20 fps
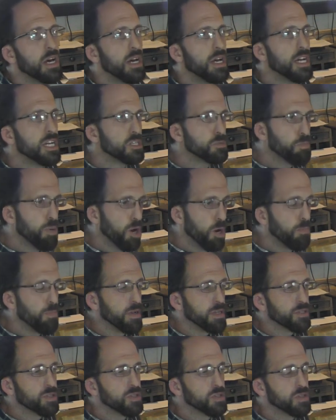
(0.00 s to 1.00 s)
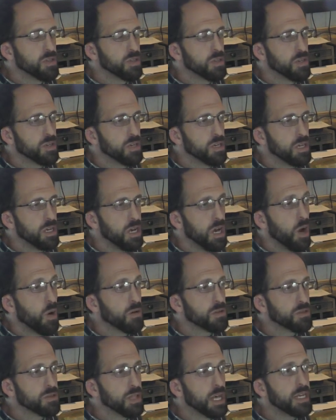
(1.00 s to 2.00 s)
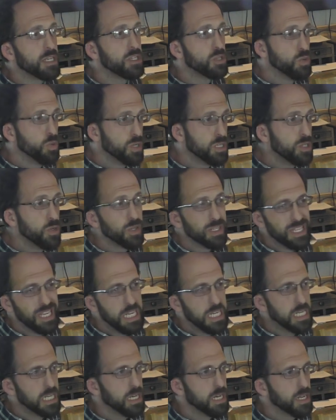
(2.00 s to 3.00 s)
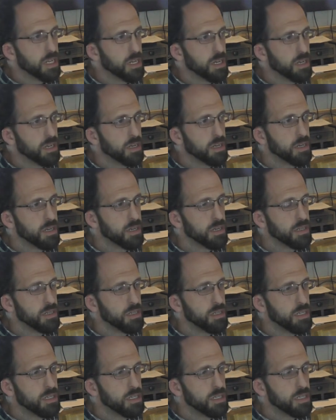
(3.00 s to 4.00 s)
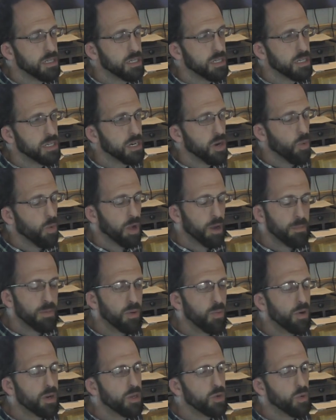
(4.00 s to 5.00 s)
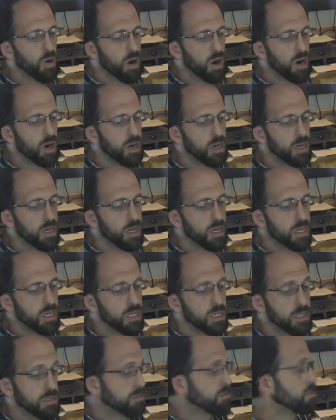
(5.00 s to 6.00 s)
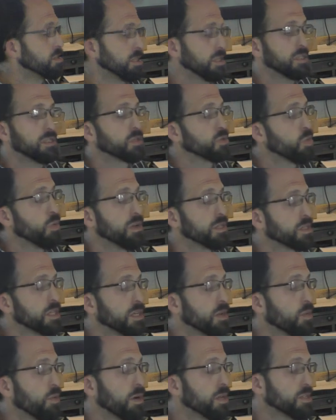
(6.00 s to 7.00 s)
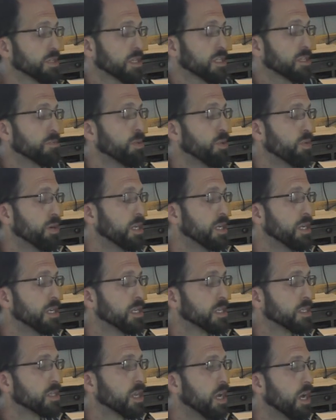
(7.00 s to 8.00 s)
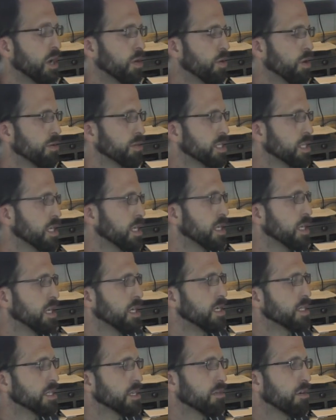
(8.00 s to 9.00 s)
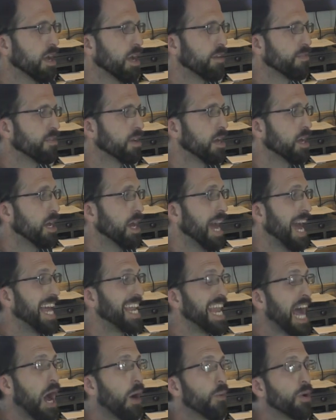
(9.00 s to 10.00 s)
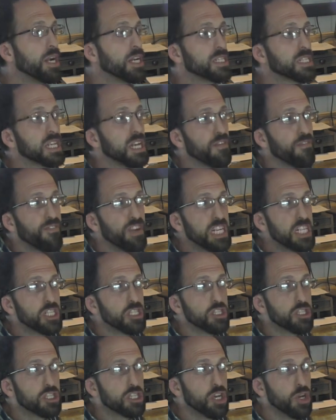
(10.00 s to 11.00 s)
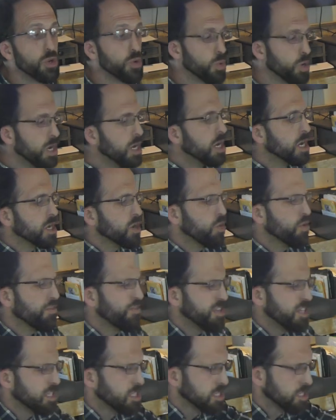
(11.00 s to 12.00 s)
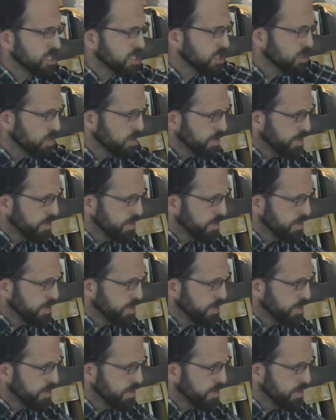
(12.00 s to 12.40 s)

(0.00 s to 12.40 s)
His purpose was so that you would do as he did. I want to be where you are. Jesus wants us to be where he is. Where is he? In the grave. And now where is he? Ephesians 2. Go to Ephesians 2.